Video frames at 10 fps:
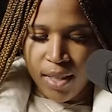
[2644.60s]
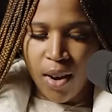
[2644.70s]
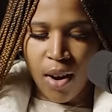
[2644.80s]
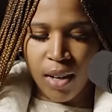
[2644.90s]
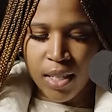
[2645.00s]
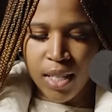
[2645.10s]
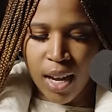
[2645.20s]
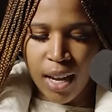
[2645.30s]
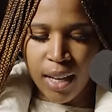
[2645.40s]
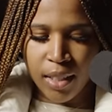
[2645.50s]
the
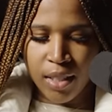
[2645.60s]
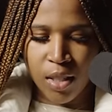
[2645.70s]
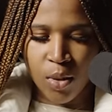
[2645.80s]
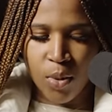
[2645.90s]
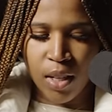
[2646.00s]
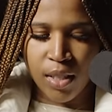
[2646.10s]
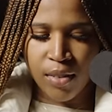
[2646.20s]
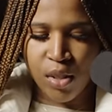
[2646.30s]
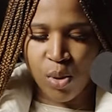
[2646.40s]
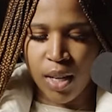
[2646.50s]
RSI, it's the
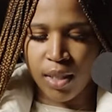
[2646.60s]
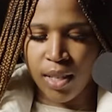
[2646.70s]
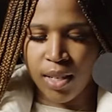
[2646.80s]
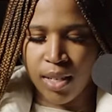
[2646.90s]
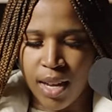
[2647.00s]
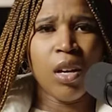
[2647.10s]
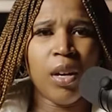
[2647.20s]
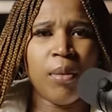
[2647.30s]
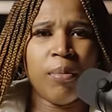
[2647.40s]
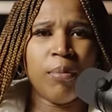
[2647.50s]
relative strength index,
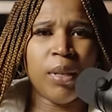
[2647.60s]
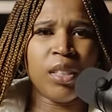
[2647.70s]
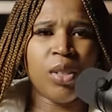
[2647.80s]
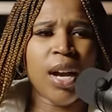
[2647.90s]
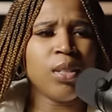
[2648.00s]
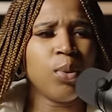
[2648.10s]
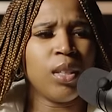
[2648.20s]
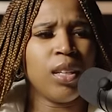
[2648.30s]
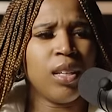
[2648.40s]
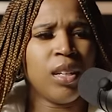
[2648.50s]
um, but it tracks
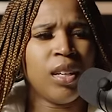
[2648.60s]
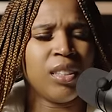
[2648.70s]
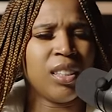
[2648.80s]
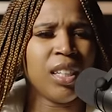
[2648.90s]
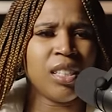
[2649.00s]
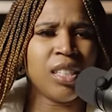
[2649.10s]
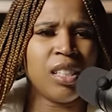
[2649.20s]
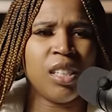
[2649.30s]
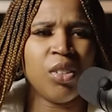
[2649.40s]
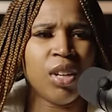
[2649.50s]
within, it's like a
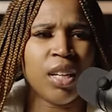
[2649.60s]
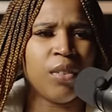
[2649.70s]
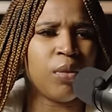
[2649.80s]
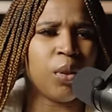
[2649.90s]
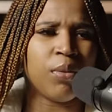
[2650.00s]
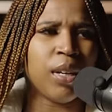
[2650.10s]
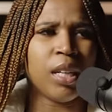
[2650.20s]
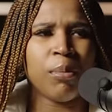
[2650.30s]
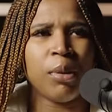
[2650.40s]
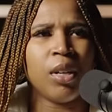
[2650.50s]
60 or 90 or 45
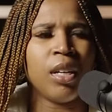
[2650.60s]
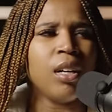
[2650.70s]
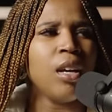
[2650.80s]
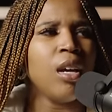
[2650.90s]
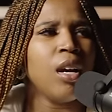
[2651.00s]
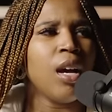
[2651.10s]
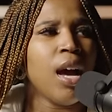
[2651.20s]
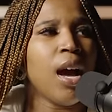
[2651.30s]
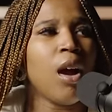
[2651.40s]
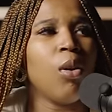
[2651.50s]
day period,
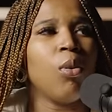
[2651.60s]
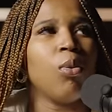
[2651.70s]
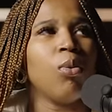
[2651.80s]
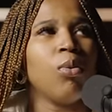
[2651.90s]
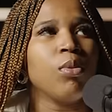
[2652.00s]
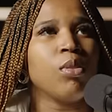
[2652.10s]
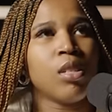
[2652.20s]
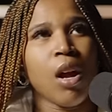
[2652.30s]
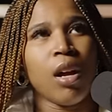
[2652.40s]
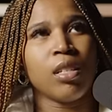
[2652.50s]
how
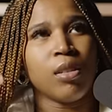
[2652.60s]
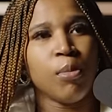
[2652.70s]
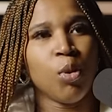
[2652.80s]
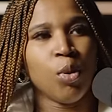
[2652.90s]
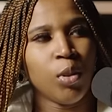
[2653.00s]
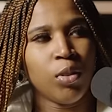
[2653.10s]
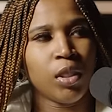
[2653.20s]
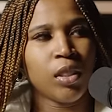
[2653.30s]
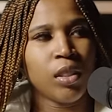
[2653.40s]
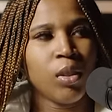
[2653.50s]
stocks
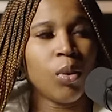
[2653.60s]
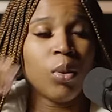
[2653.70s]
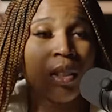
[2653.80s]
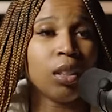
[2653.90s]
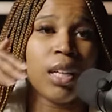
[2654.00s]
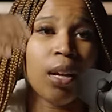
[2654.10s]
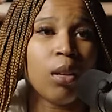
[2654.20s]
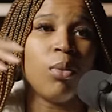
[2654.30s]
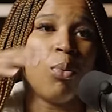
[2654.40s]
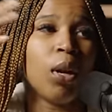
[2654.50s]
moved or just
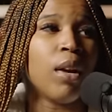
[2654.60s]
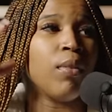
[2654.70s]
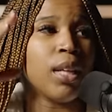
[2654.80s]
like whatever